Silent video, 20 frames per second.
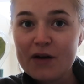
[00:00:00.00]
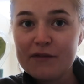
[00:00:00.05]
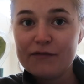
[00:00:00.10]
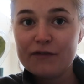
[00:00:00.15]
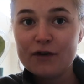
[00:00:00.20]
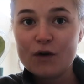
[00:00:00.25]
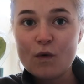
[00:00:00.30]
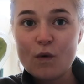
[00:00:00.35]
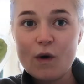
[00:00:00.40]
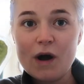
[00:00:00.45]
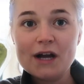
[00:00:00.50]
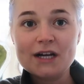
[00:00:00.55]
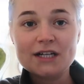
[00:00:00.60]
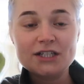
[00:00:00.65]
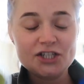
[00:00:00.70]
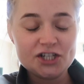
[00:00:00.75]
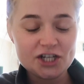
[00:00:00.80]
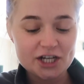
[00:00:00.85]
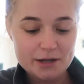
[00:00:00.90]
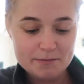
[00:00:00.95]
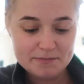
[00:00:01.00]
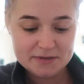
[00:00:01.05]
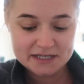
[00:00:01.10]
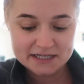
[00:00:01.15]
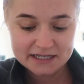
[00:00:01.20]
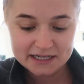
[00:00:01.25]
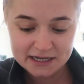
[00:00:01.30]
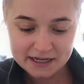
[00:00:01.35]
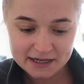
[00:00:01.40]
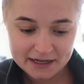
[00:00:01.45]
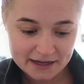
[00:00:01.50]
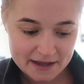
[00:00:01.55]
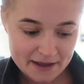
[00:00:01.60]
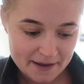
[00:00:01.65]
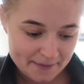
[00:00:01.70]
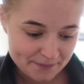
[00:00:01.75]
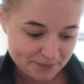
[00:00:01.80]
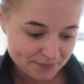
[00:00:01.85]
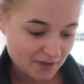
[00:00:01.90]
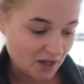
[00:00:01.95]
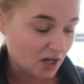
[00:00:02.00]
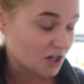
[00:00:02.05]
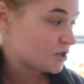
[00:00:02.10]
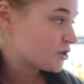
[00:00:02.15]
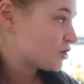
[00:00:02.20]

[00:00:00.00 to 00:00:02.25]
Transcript: for guac and chips, a